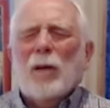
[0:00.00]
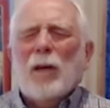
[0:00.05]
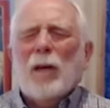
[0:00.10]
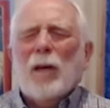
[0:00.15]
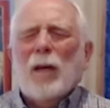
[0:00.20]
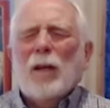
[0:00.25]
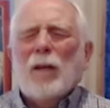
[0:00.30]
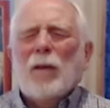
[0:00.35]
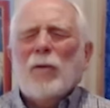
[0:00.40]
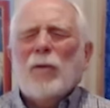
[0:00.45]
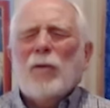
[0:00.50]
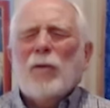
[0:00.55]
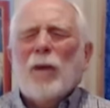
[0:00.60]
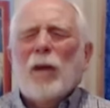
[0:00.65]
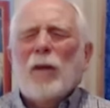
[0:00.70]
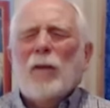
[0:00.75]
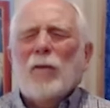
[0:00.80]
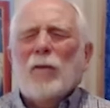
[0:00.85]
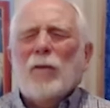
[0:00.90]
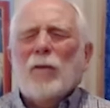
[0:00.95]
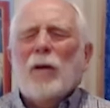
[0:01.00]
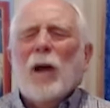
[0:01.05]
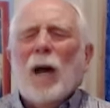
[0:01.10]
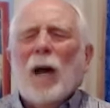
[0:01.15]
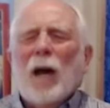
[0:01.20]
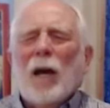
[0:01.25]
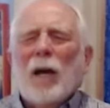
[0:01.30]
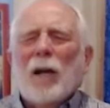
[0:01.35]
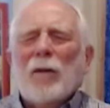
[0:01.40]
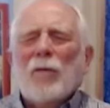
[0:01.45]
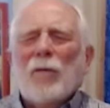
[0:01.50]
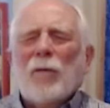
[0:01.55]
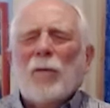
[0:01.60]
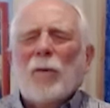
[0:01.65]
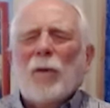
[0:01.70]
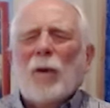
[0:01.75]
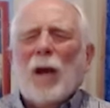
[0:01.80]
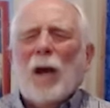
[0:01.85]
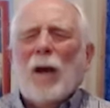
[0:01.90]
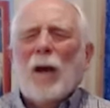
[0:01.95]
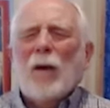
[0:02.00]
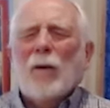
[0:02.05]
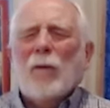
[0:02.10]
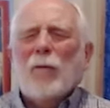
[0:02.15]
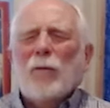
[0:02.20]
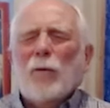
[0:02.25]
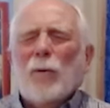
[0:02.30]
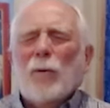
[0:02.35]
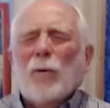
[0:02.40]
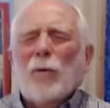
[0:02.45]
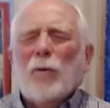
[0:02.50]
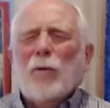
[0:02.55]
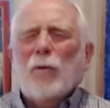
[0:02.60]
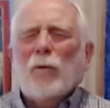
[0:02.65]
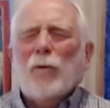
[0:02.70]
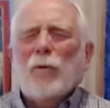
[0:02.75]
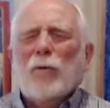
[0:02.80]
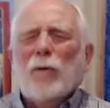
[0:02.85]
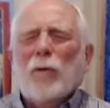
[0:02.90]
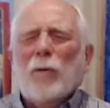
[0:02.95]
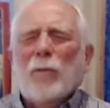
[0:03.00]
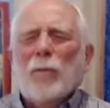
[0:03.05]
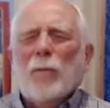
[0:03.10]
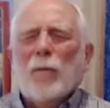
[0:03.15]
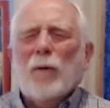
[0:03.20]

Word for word: in a sense, God for our solar system.